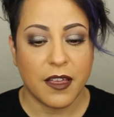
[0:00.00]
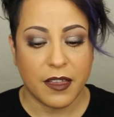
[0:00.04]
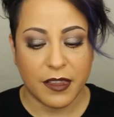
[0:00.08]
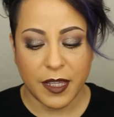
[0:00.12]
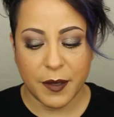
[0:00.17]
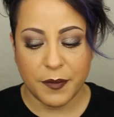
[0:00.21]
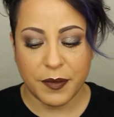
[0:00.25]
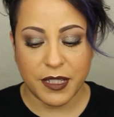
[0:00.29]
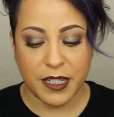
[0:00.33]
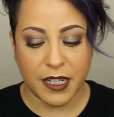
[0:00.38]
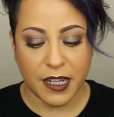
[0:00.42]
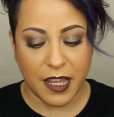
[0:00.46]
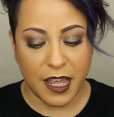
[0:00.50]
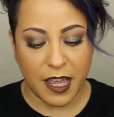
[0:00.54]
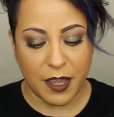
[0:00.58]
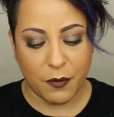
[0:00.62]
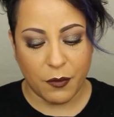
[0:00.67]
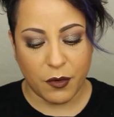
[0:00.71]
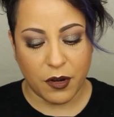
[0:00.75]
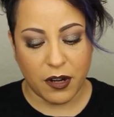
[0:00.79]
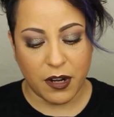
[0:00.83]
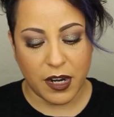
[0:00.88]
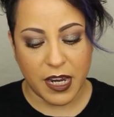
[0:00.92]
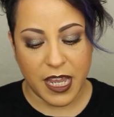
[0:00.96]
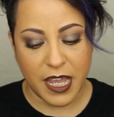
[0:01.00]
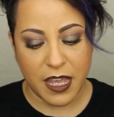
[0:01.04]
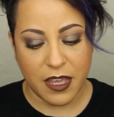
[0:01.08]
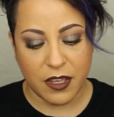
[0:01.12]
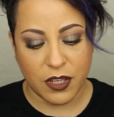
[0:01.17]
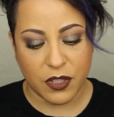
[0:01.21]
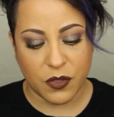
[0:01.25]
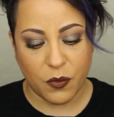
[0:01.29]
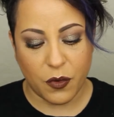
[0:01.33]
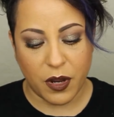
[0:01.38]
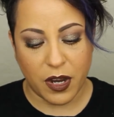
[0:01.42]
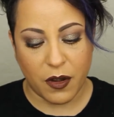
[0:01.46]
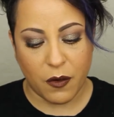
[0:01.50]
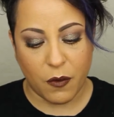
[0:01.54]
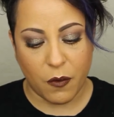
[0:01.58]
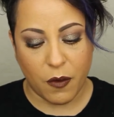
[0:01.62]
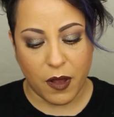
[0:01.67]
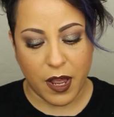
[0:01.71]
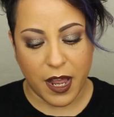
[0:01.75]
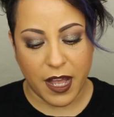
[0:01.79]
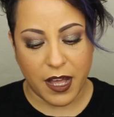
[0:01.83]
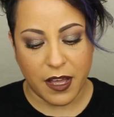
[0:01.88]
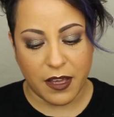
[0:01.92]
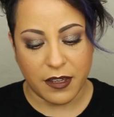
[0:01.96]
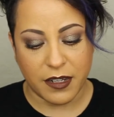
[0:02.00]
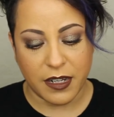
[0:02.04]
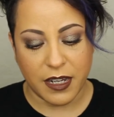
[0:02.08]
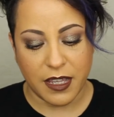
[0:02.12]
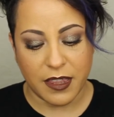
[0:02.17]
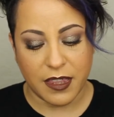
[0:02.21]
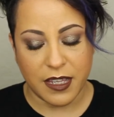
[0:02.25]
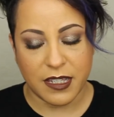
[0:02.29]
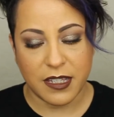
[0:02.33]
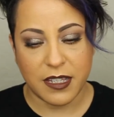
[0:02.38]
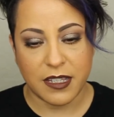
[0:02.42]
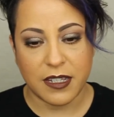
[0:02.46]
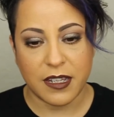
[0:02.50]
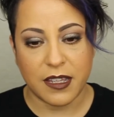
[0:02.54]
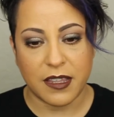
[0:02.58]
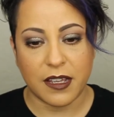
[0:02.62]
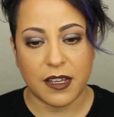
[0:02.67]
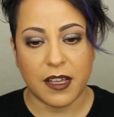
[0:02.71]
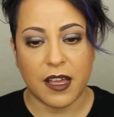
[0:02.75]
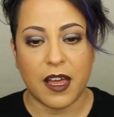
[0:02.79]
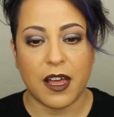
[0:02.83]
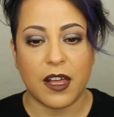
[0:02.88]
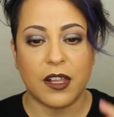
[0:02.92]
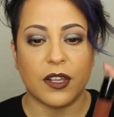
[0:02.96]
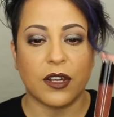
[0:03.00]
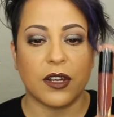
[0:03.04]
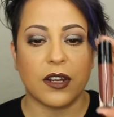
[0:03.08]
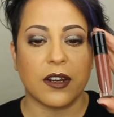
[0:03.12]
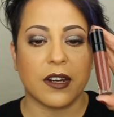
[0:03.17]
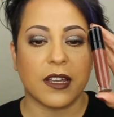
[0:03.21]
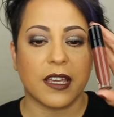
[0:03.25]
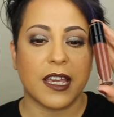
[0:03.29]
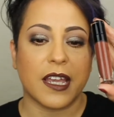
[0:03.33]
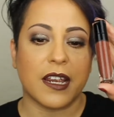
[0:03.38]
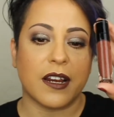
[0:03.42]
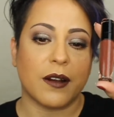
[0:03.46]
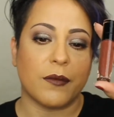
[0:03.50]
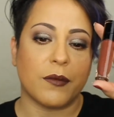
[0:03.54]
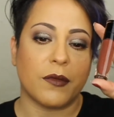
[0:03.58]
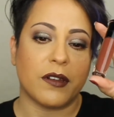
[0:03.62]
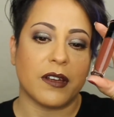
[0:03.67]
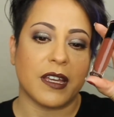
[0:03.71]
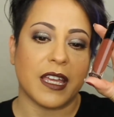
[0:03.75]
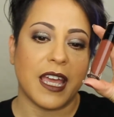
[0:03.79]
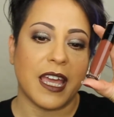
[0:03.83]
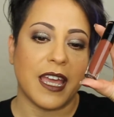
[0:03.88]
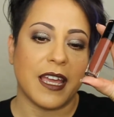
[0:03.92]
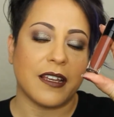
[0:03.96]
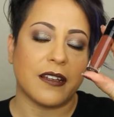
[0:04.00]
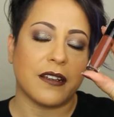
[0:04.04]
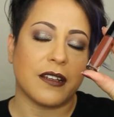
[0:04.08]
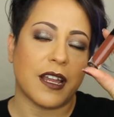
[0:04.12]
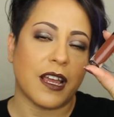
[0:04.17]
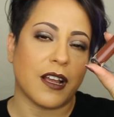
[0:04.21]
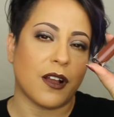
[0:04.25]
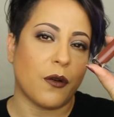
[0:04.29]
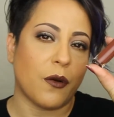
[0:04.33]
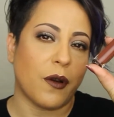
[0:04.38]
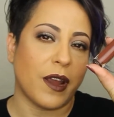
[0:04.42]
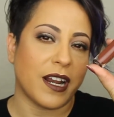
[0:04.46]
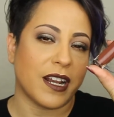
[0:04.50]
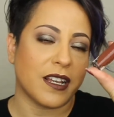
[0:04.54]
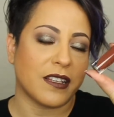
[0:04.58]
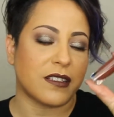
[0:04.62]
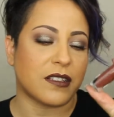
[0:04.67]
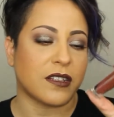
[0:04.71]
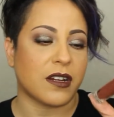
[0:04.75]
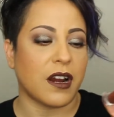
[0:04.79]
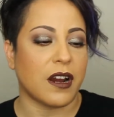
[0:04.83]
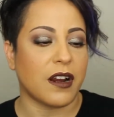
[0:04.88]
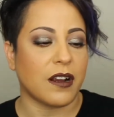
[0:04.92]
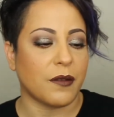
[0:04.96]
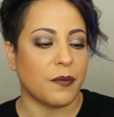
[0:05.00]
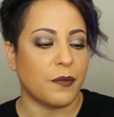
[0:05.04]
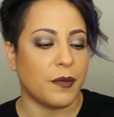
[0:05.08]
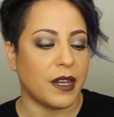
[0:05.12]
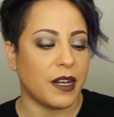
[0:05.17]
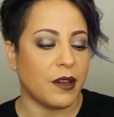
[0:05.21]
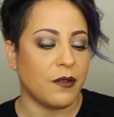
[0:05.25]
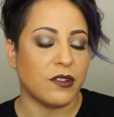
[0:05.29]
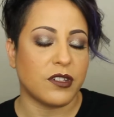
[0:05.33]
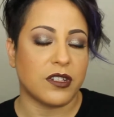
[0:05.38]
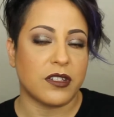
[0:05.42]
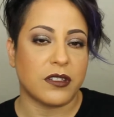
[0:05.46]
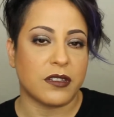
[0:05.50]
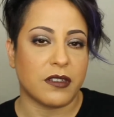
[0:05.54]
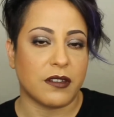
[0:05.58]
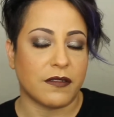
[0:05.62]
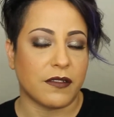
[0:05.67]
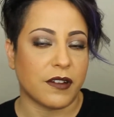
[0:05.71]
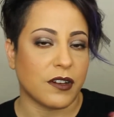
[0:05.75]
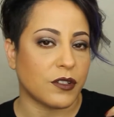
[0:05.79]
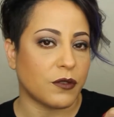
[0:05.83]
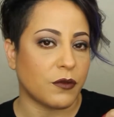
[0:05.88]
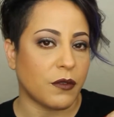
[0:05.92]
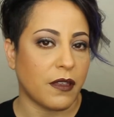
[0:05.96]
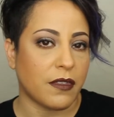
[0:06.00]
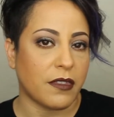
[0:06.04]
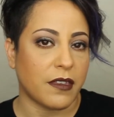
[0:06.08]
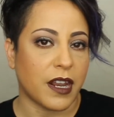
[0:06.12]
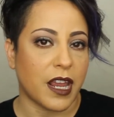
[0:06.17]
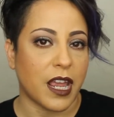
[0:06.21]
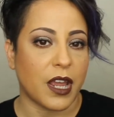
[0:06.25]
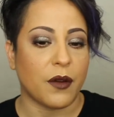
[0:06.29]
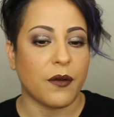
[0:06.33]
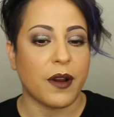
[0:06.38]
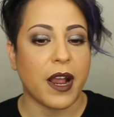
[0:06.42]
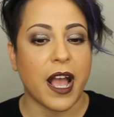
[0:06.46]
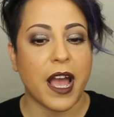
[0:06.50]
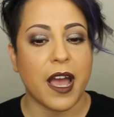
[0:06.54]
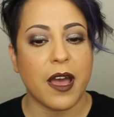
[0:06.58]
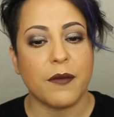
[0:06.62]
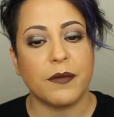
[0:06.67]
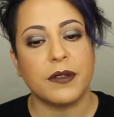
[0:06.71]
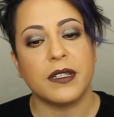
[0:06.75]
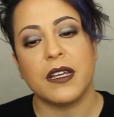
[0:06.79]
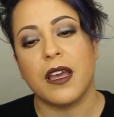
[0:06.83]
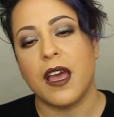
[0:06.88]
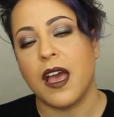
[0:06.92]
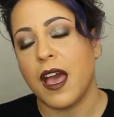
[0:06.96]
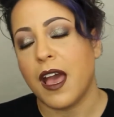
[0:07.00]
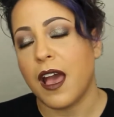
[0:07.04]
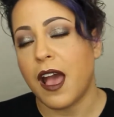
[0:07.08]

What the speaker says: lipstick I'm wearing is Wet n Wild, and this is in the color Caramel Cake. Not quite as dark, but it was just the first one that I grabbed.